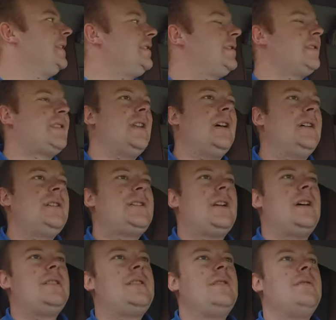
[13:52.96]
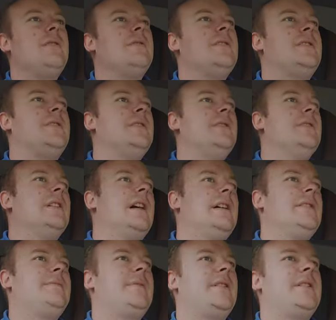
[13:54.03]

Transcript: Which was nice. I don't always do that,